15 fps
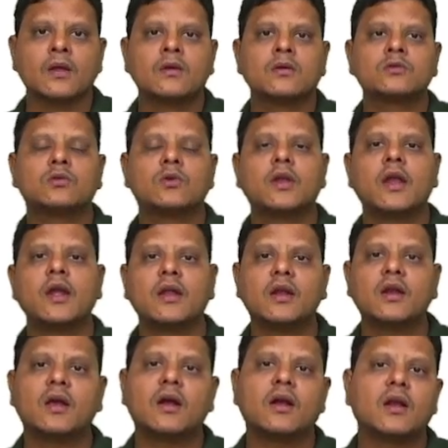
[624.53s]
So in Indian
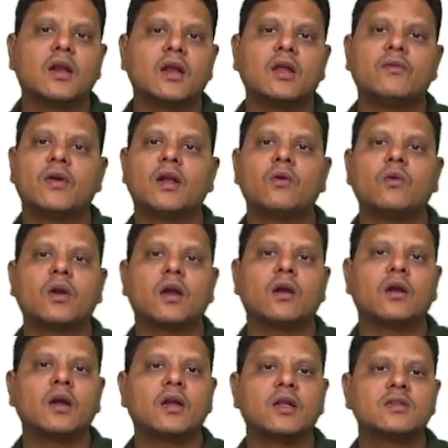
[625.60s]
country, whenever an
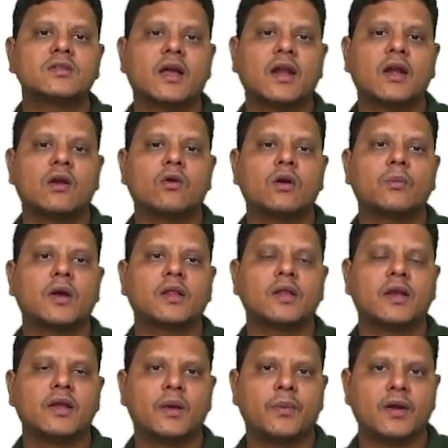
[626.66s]
audit is carried out by the
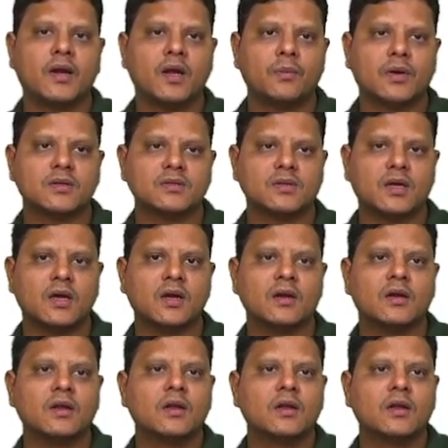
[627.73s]
independent person,